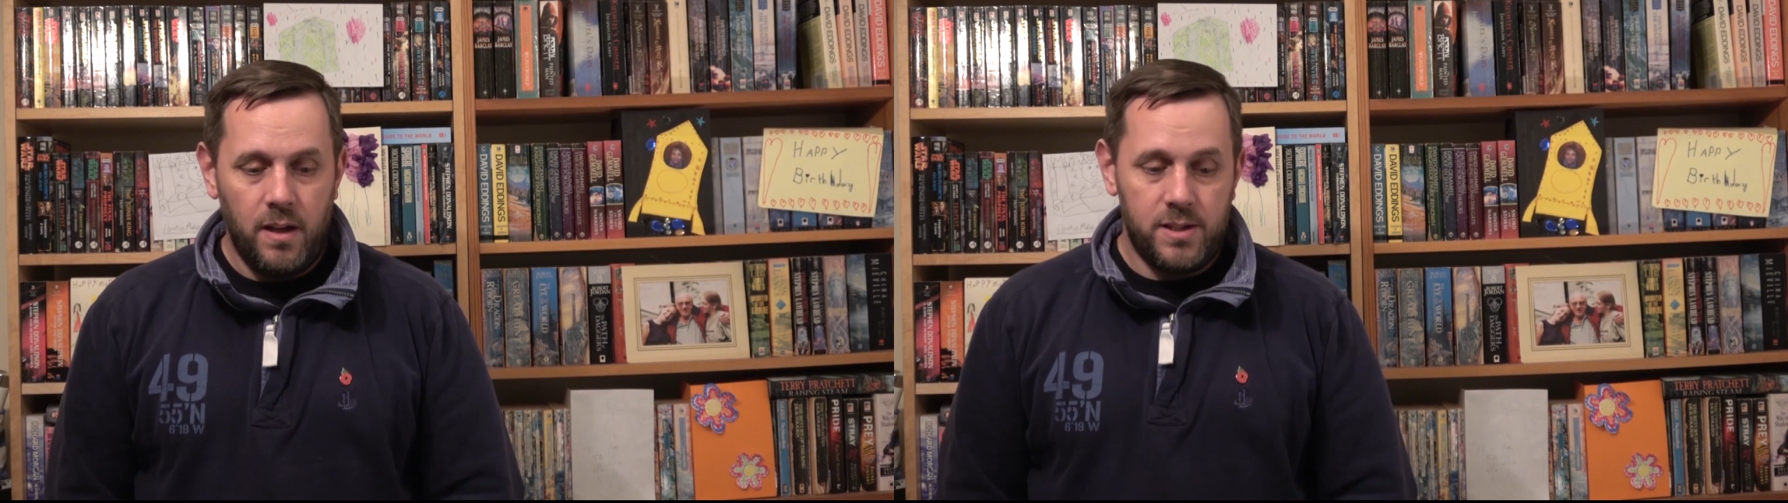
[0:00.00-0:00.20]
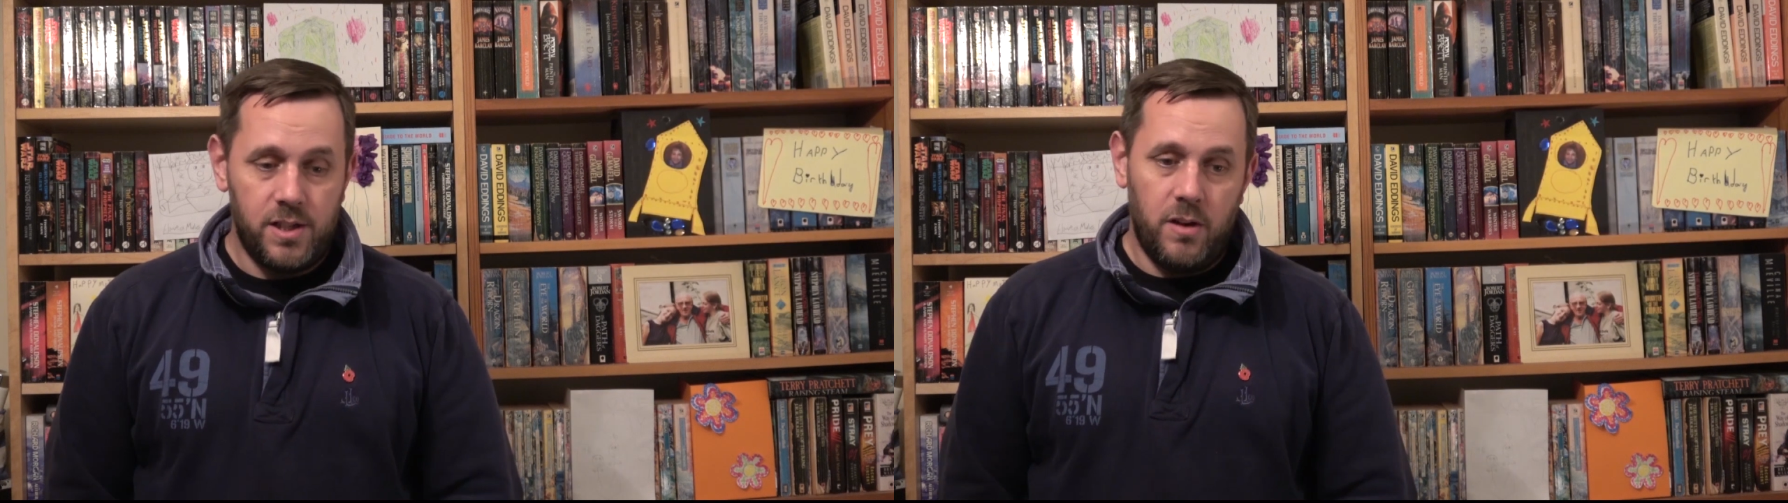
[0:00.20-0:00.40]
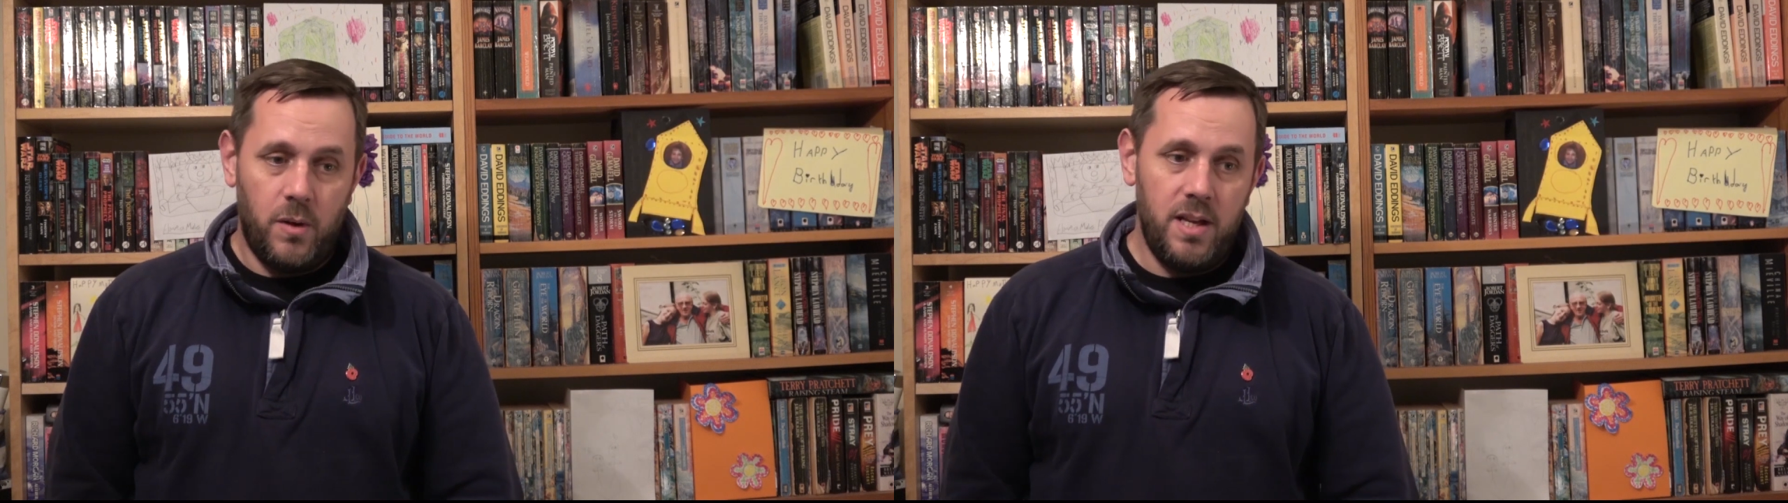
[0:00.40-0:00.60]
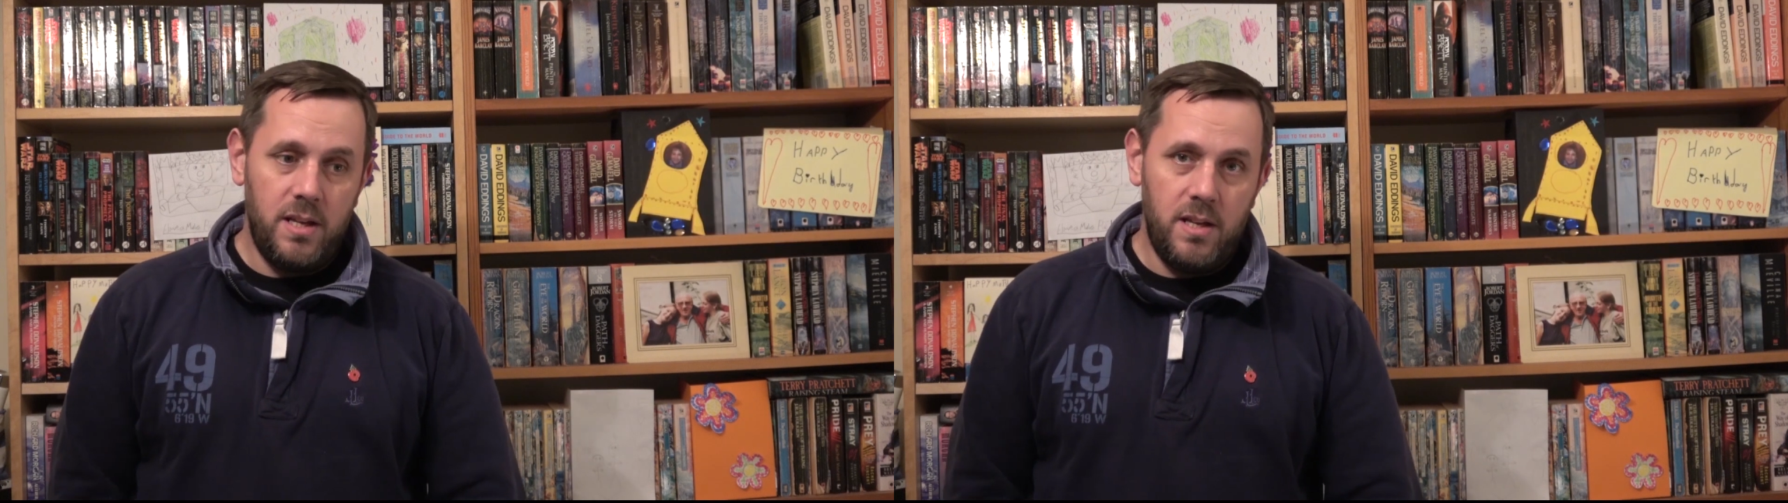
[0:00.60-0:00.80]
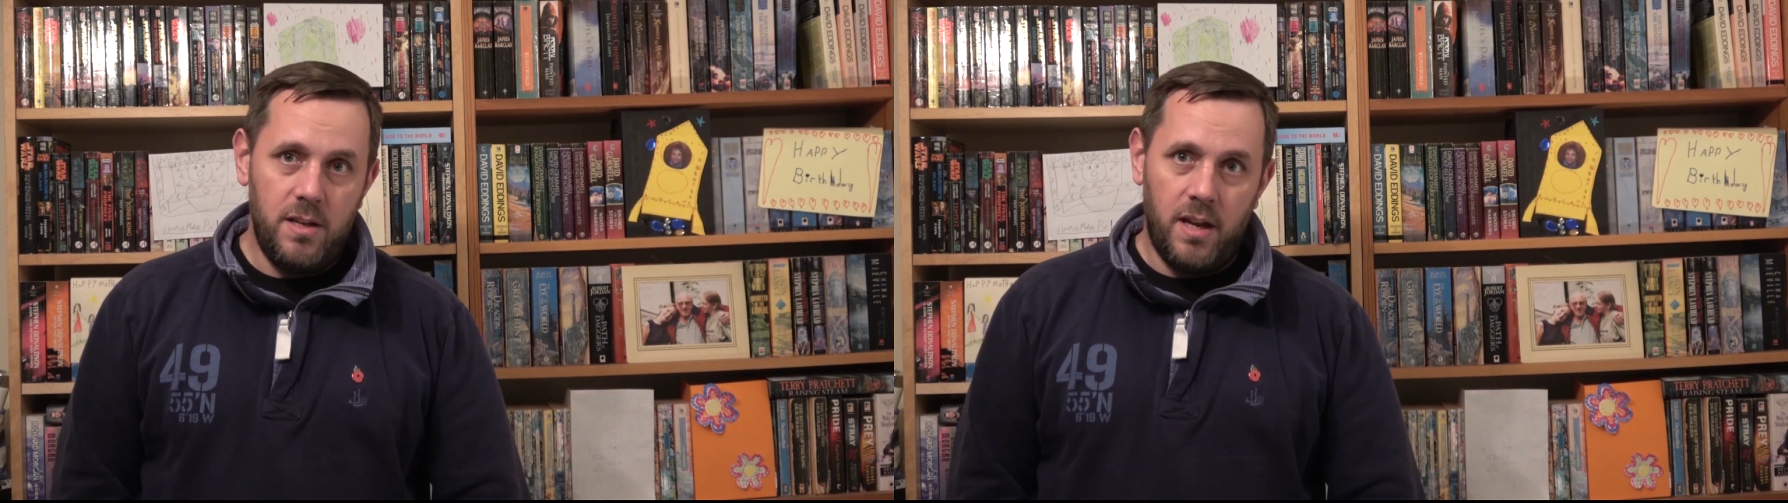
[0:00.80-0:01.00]
So
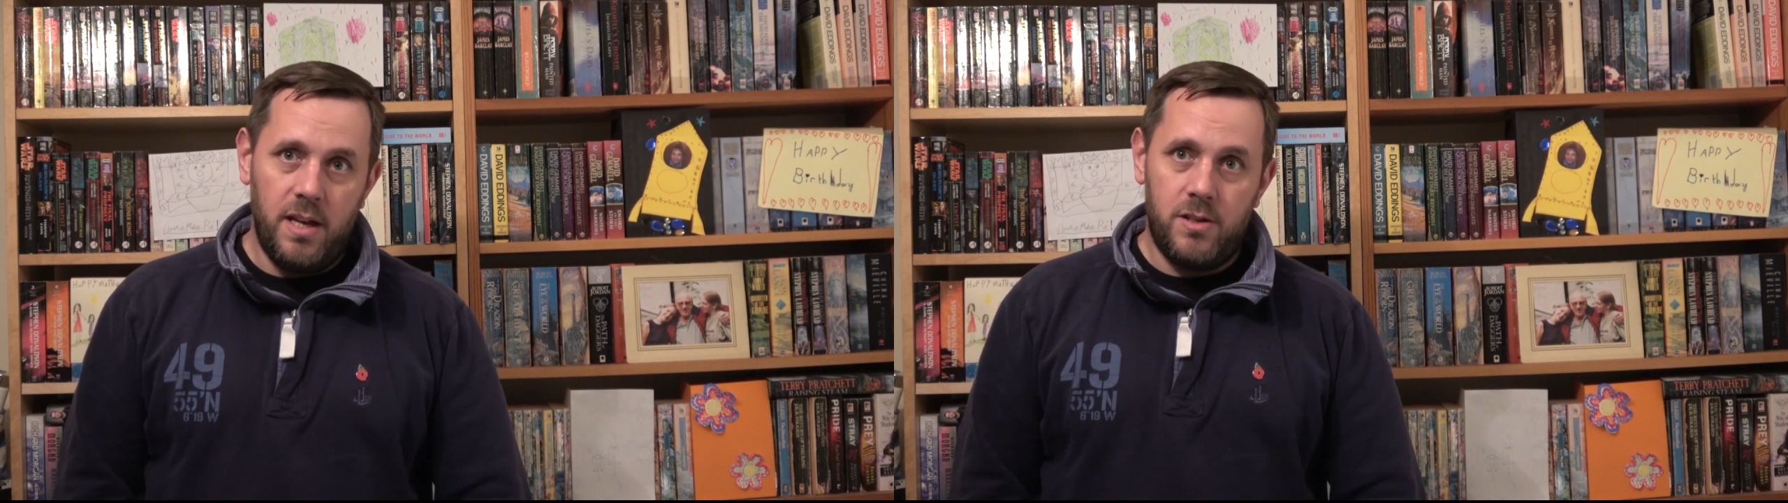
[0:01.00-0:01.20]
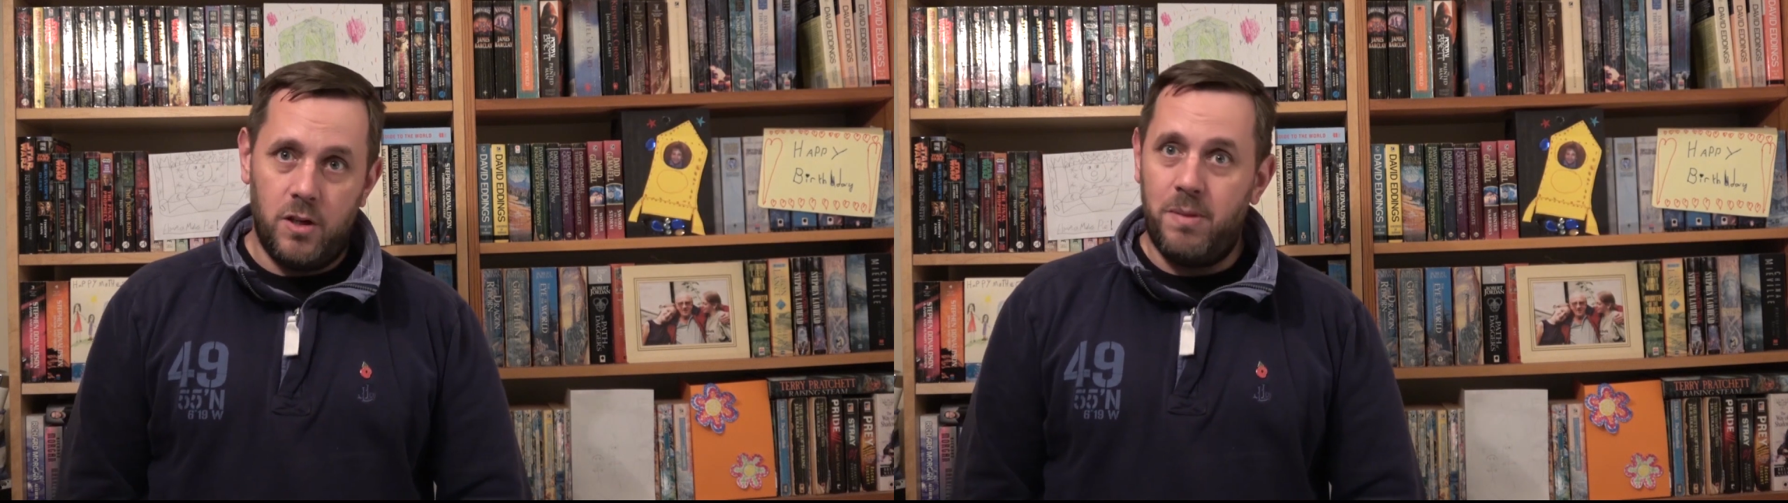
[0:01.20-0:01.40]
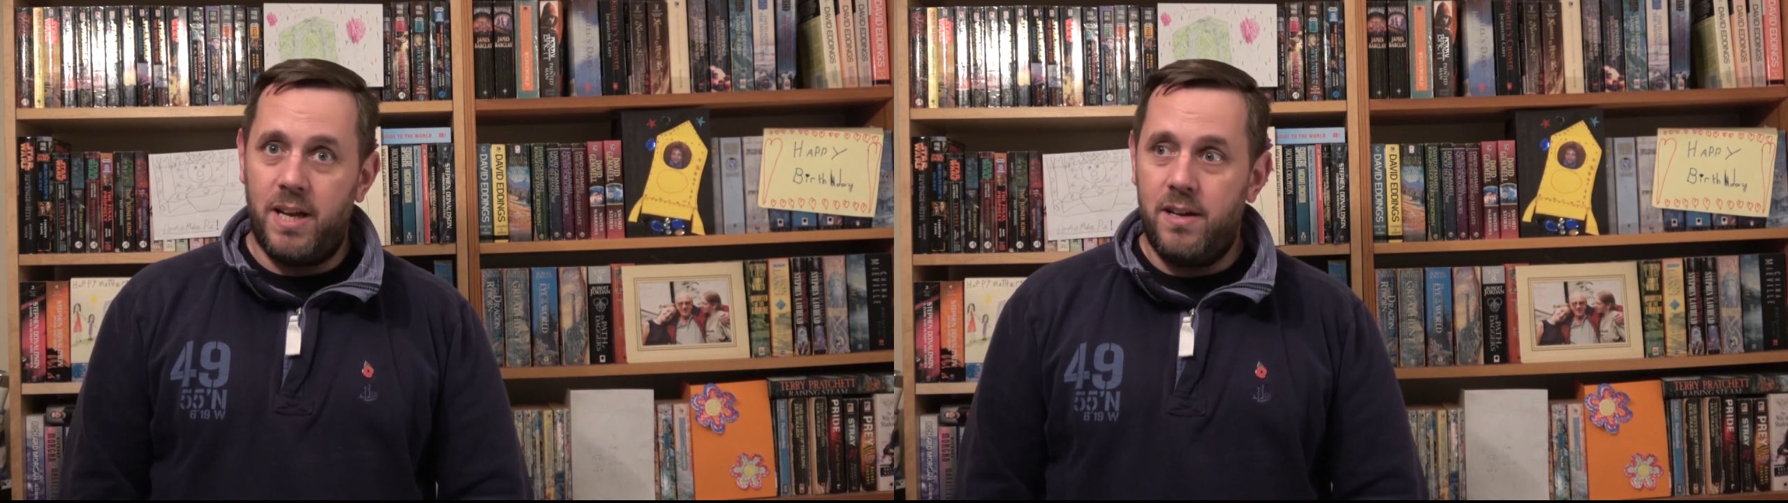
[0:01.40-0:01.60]
he took me